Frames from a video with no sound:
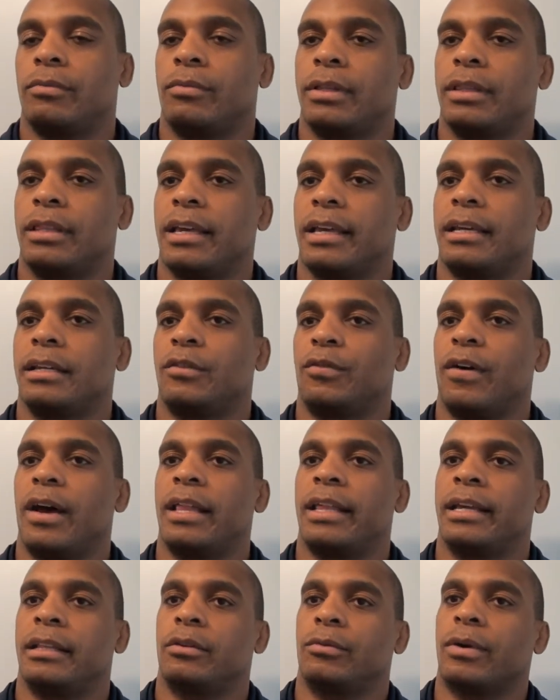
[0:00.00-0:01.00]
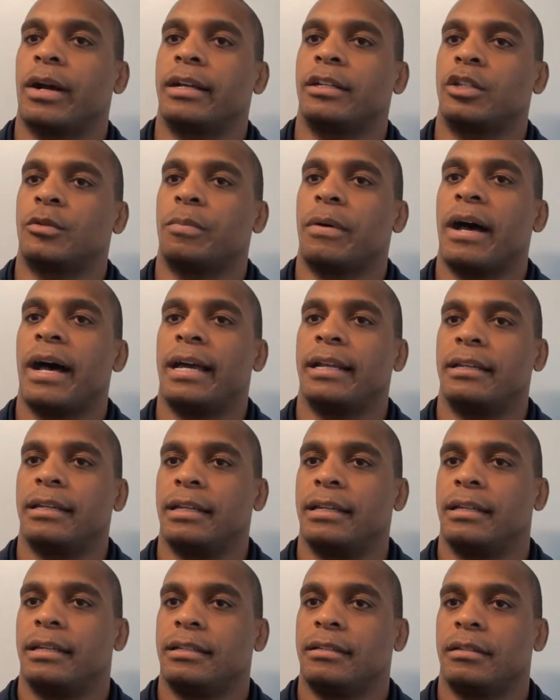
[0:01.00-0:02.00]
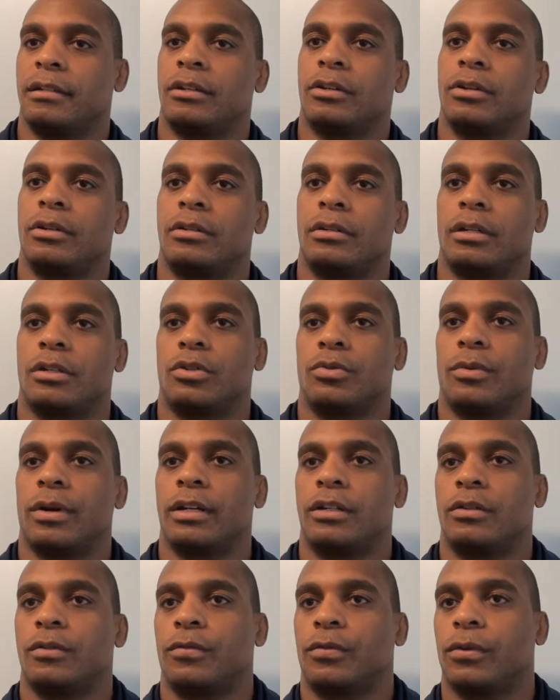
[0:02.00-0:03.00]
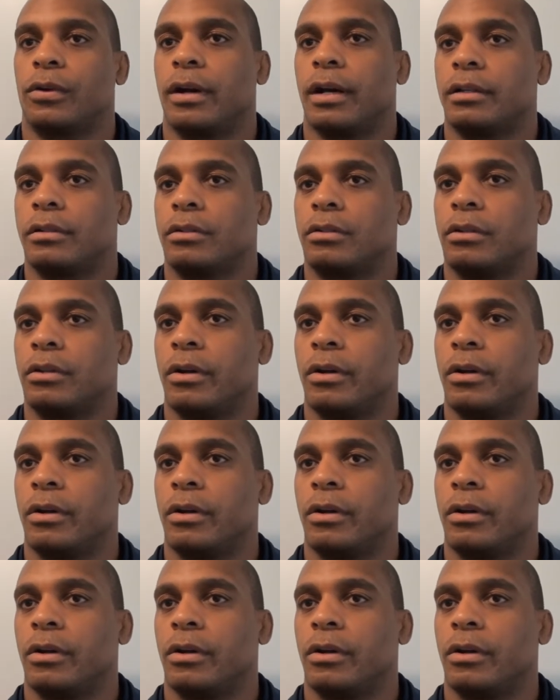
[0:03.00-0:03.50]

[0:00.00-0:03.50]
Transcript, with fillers: we think he's finally at the right spot and he, he's in a good situation for us.